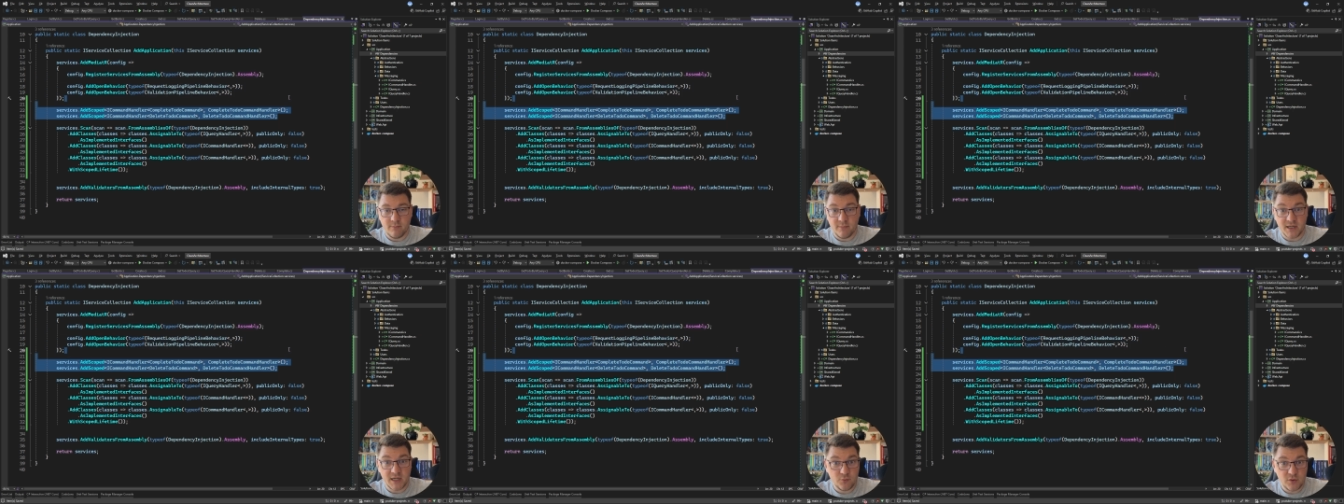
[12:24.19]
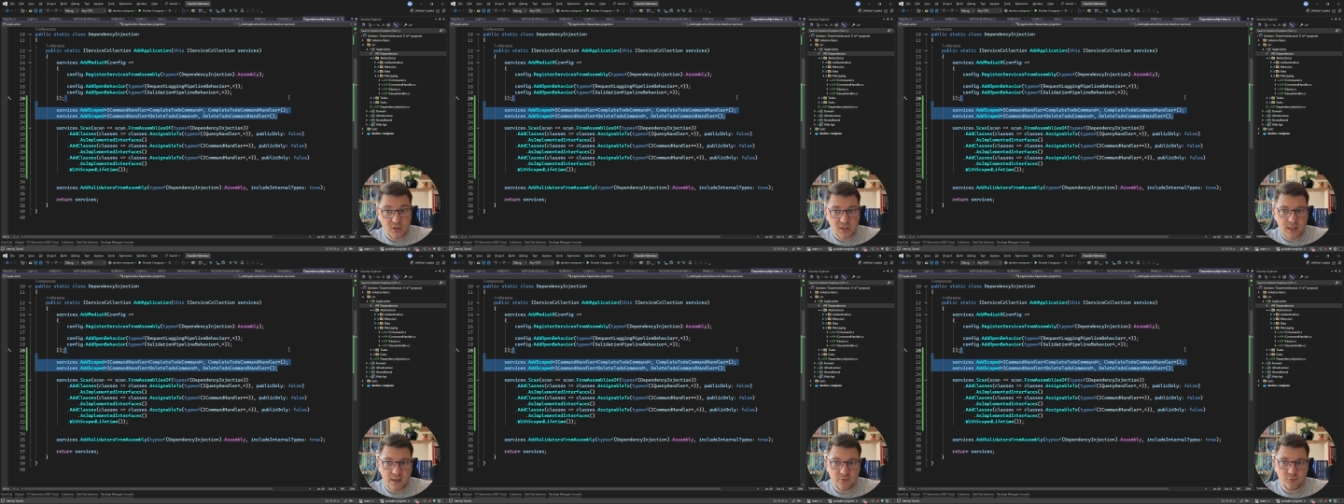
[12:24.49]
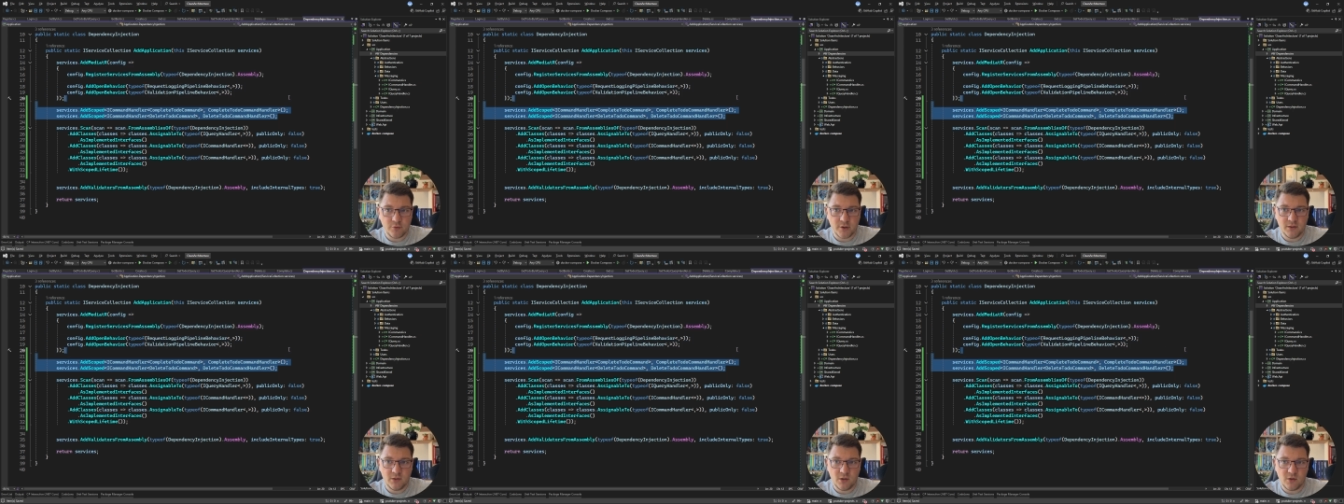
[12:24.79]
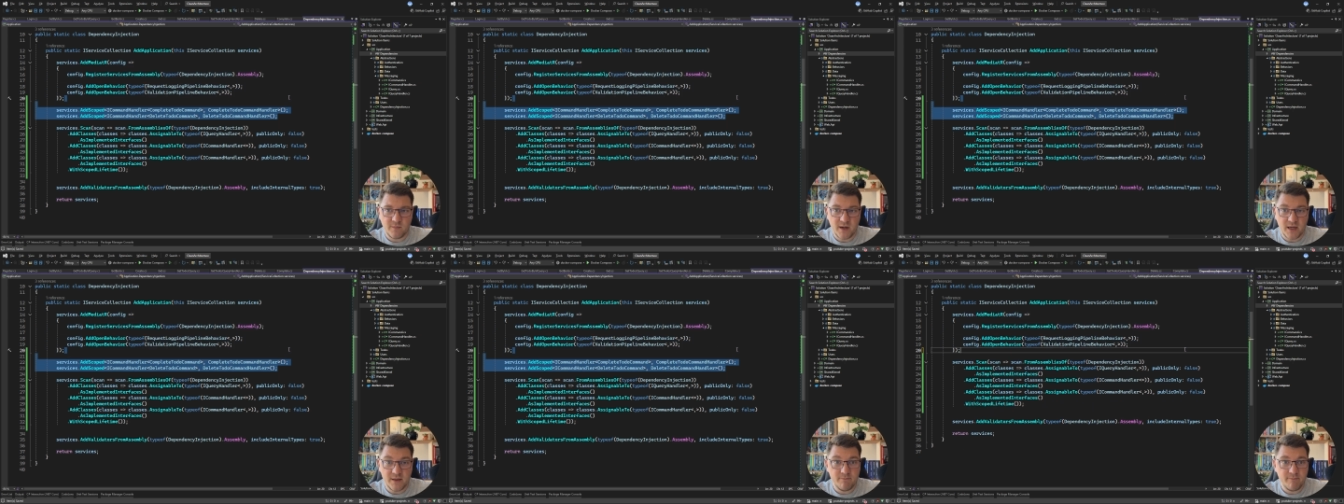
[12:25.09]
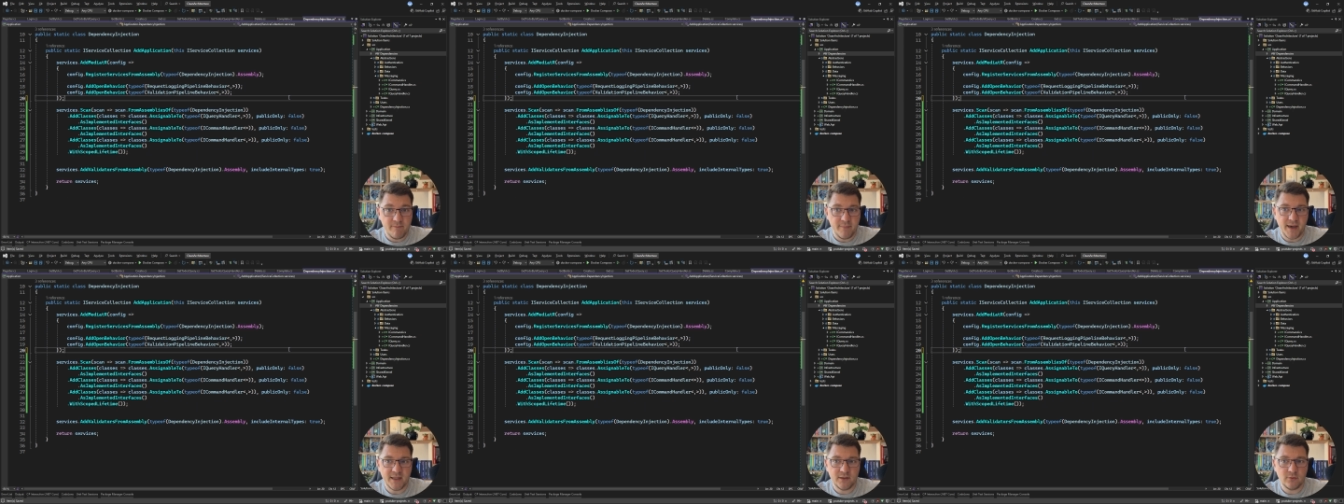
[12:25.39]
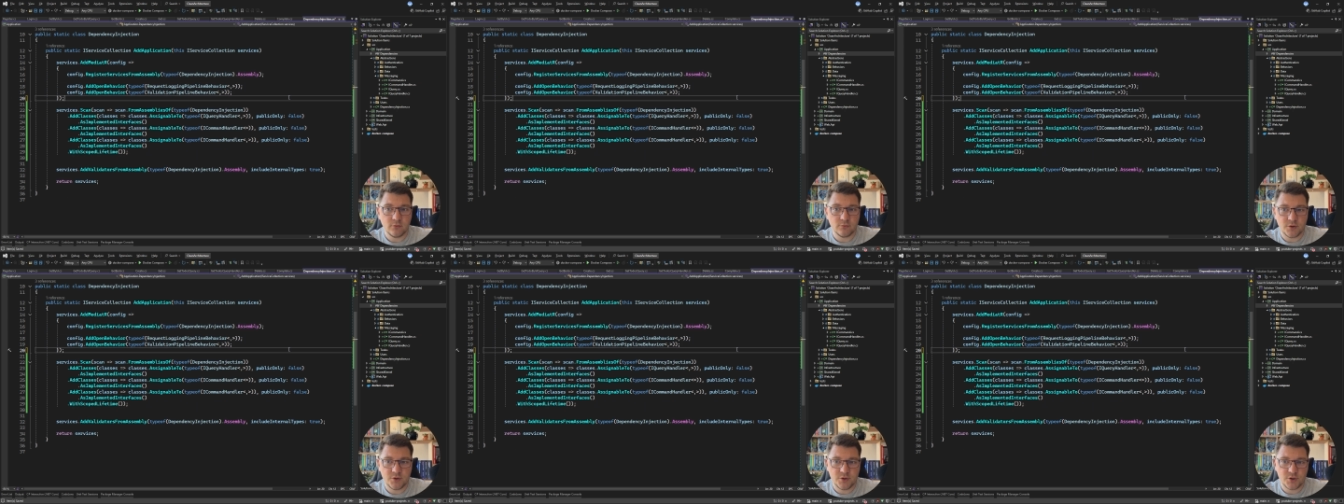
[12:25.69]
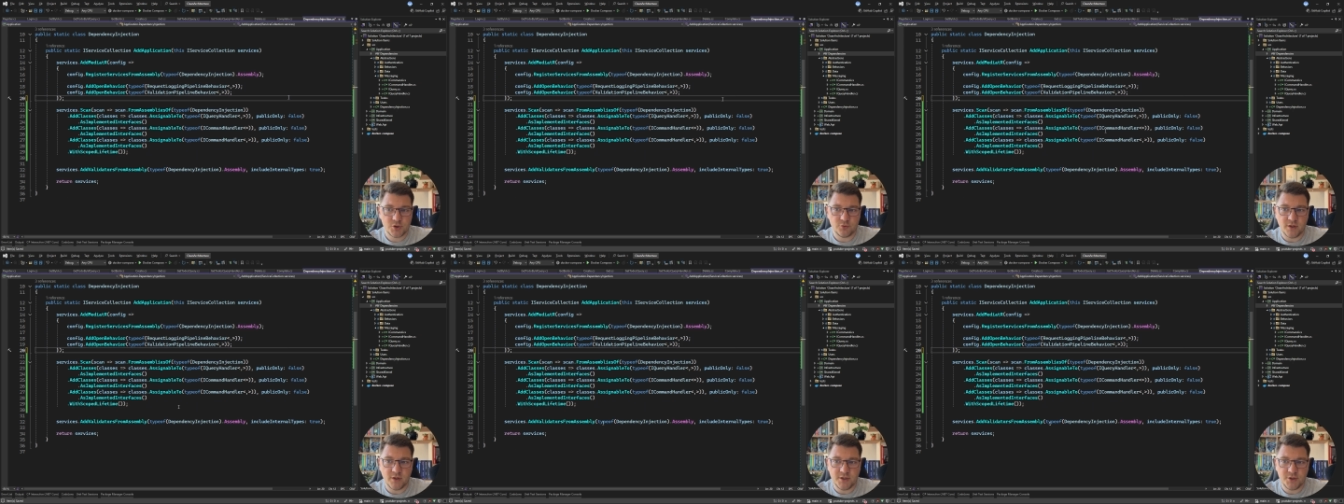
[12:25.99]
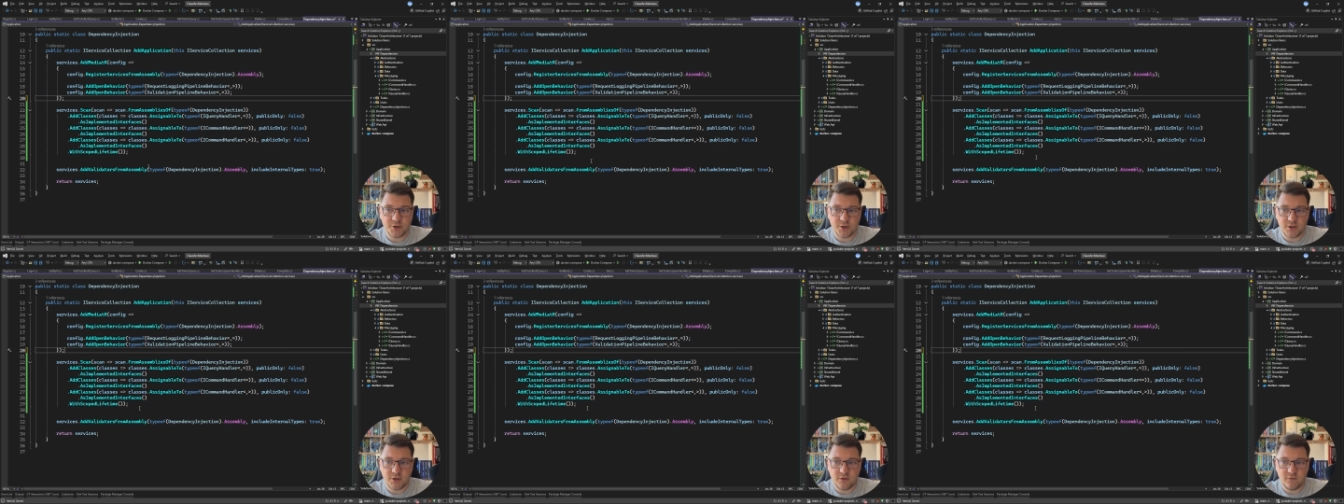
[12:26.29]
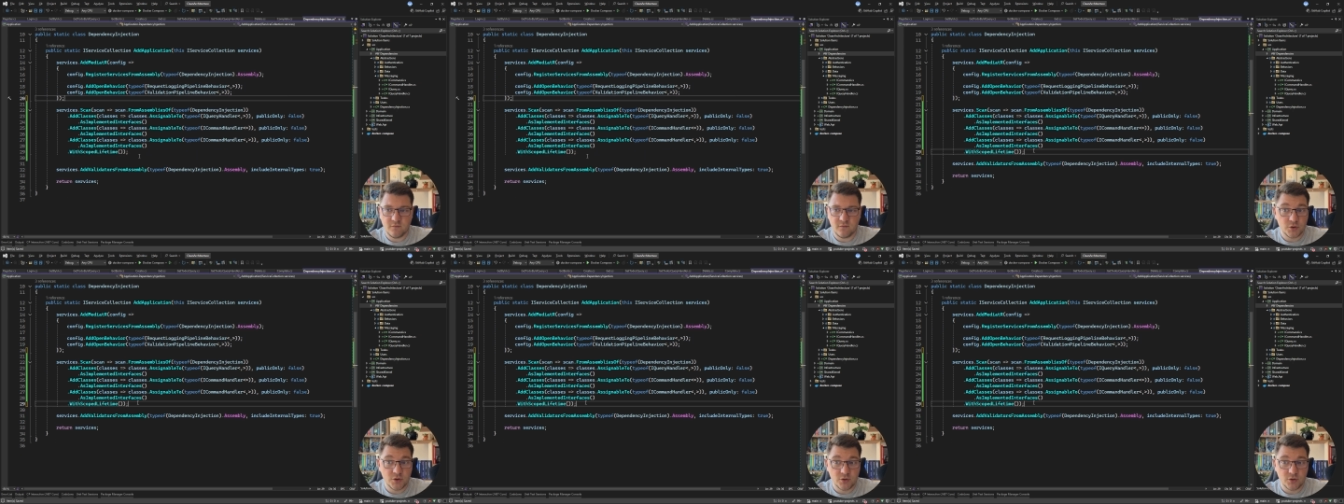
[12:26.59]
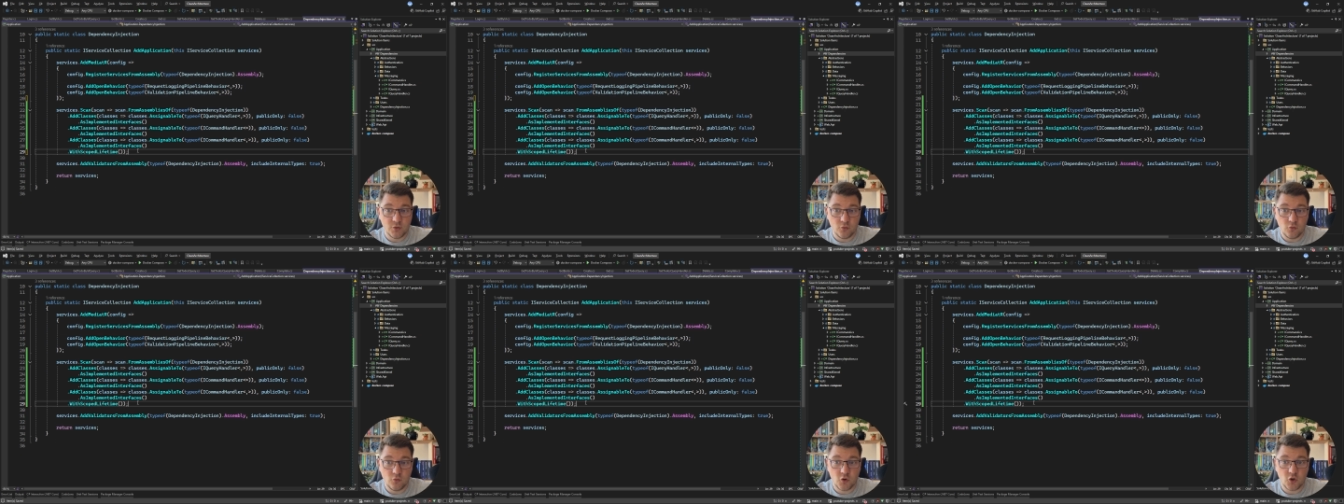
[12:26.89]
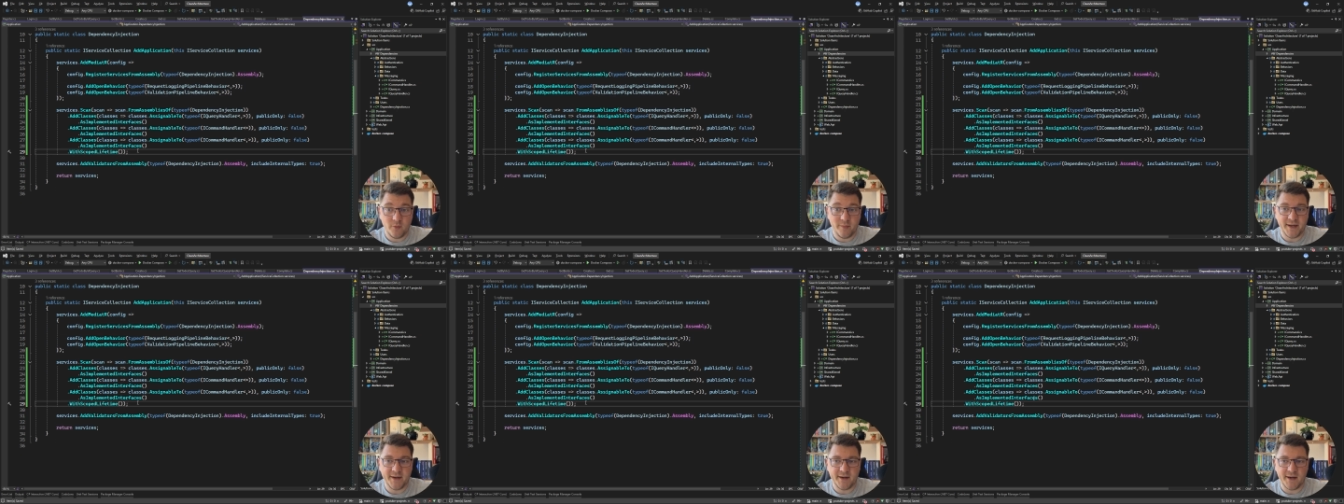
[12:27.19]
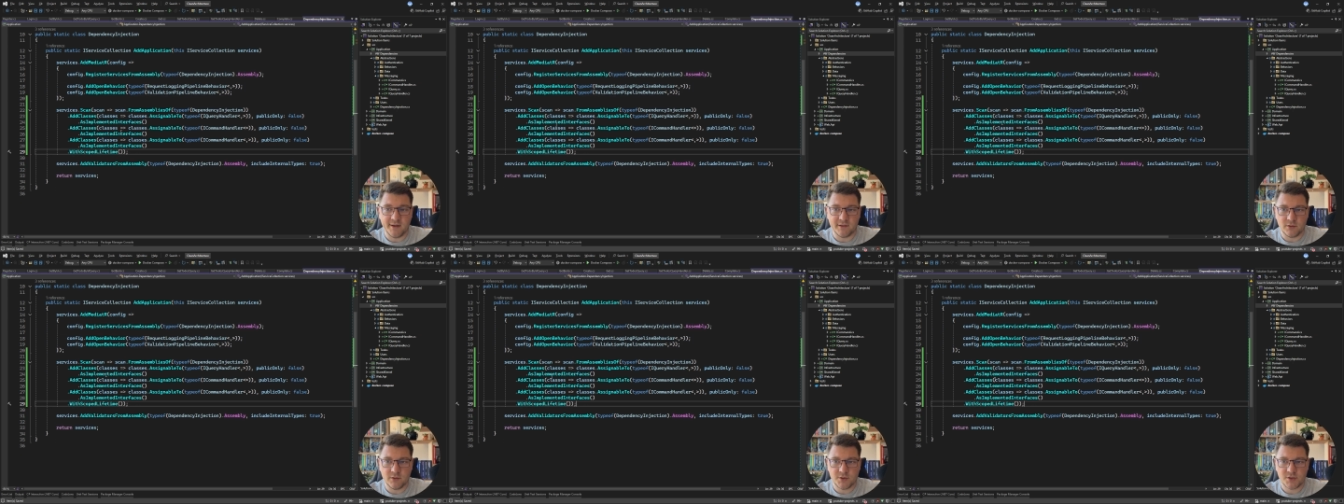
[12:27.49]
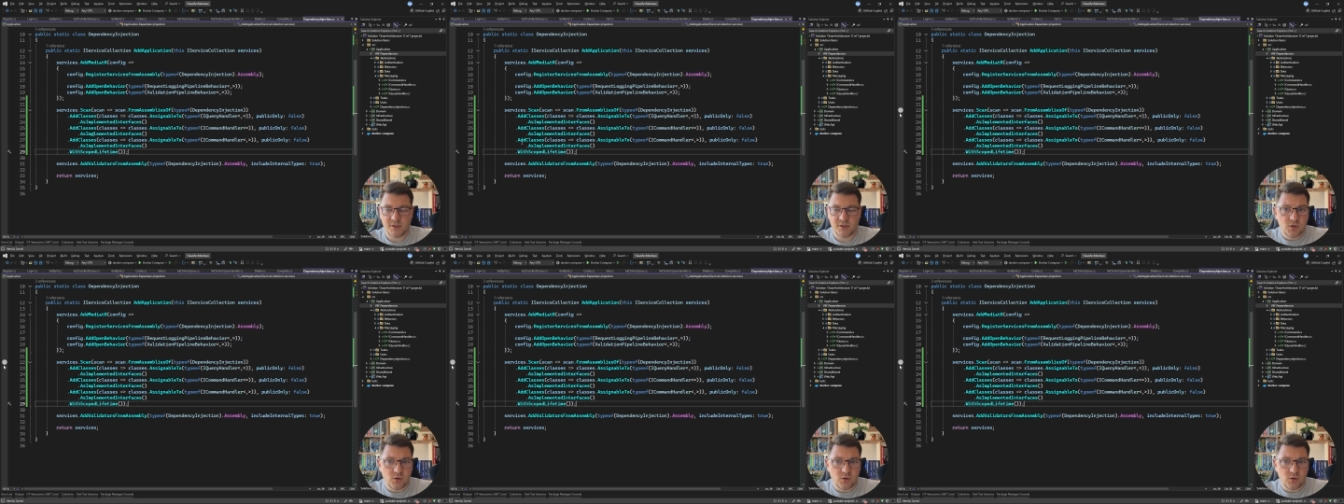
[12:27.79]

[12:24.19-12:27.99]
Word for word: but I will get rid of my manual registration for the two command handlers.